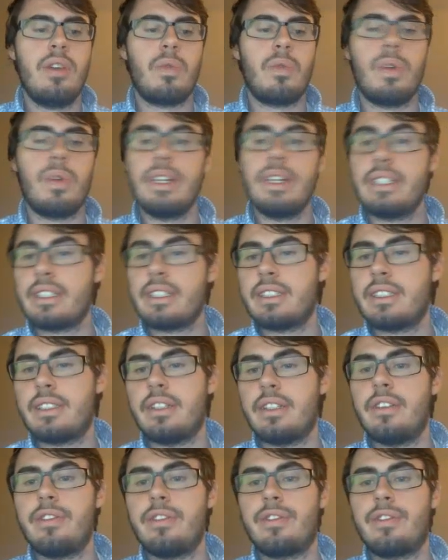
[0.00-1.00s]
risks
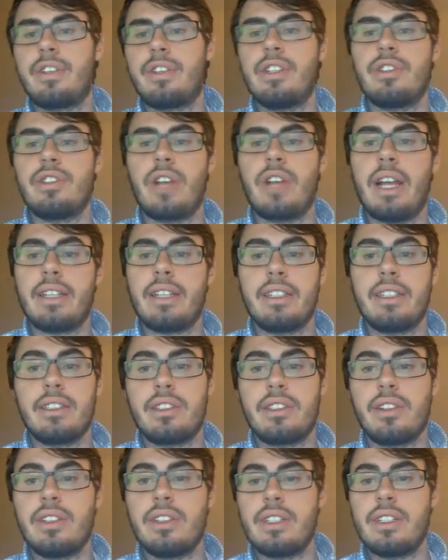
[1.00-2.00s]
of contracting
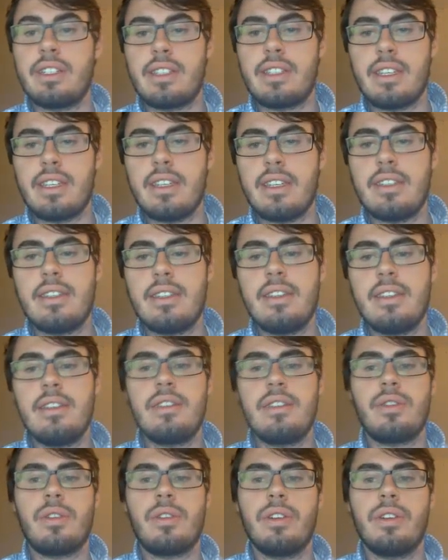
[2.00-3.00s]
certain
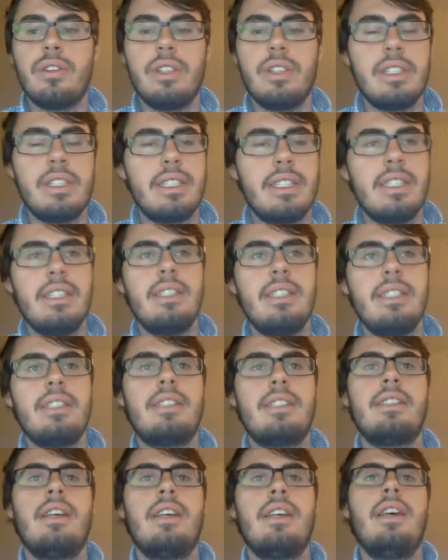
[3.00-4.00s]
diseases or
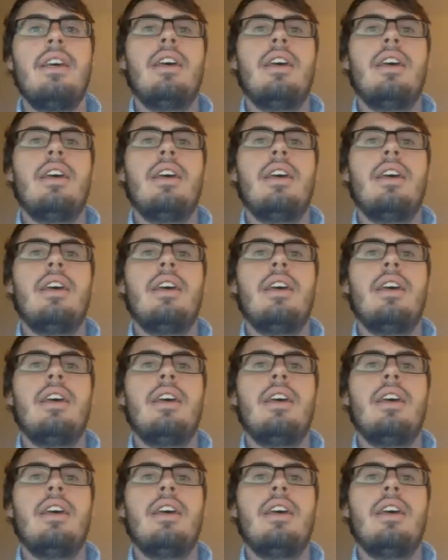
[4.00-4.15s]
illnesses,